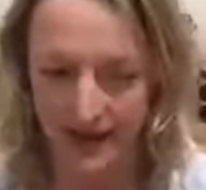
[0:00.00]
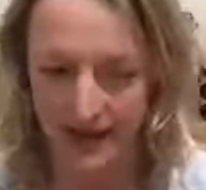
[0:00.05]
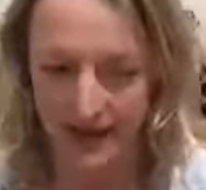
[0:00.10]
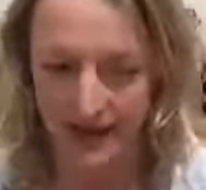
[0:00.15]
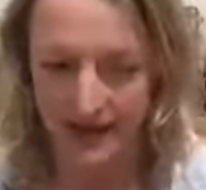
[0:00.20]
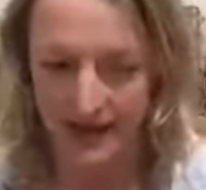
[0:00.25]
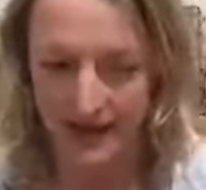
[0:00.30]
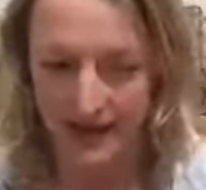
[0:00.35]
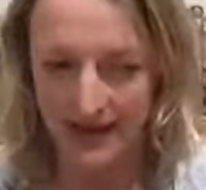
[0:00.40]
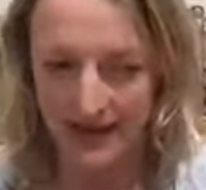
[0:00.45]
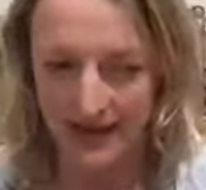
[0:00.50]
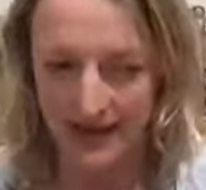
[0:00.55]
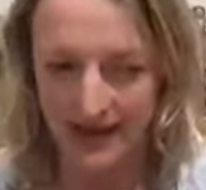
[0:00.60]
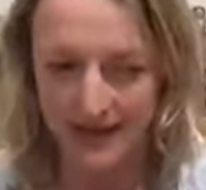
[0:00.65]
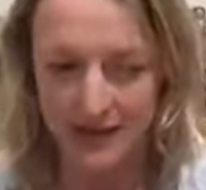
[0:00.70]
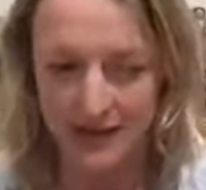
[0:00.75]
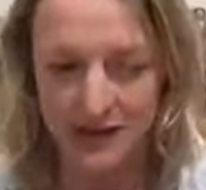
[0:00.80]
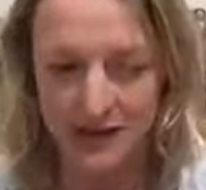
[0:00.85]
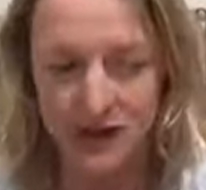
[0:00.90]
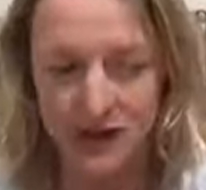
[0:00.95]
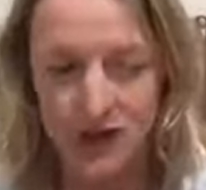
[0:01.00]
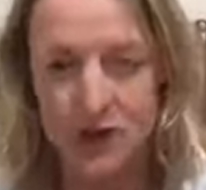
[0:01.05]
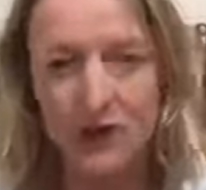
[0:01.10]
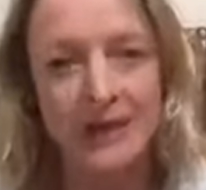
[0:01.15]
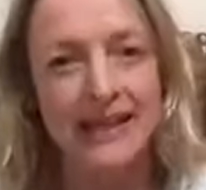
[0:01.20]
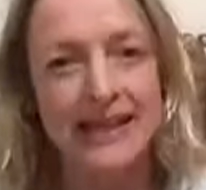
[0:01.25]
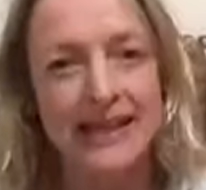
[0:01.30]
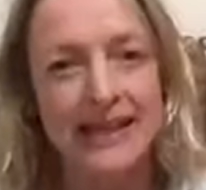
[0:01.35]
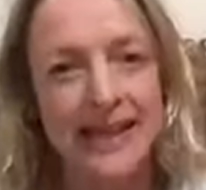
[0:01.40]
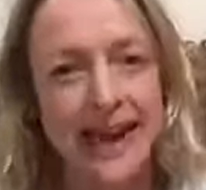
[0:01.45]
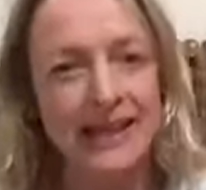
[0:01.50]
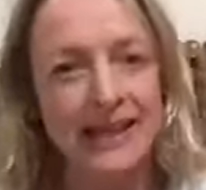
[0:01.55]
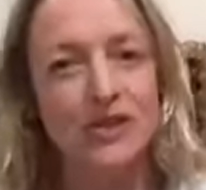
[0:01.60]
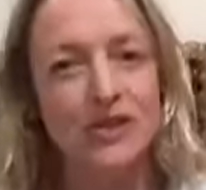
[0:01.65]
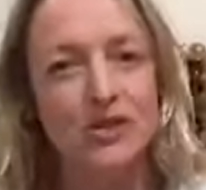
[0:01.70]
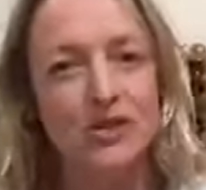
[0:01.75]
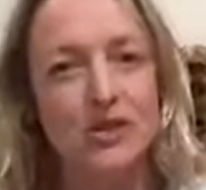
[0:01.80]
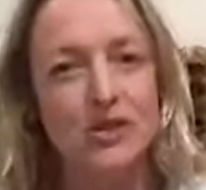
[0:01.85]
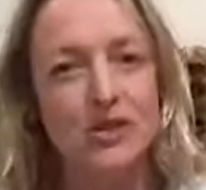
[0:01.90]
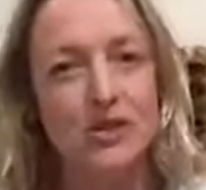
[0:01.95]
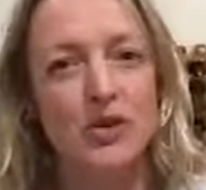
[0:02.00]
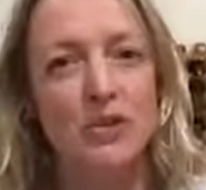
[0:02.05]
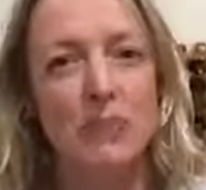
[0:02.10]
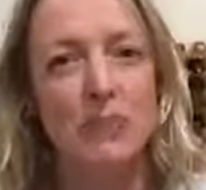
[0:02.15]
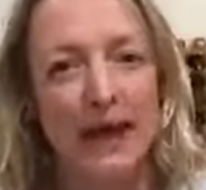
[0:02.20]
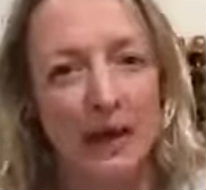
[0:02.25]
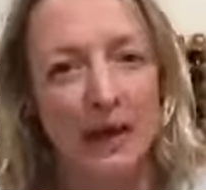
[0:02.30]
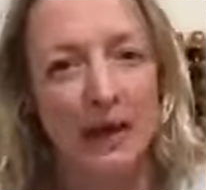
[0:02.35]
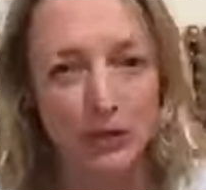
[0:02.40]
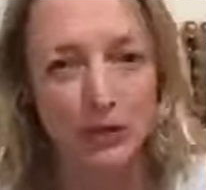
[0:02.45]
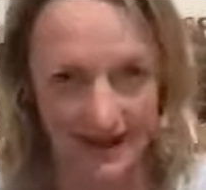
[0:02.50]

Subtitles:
is to connect to the pelvis.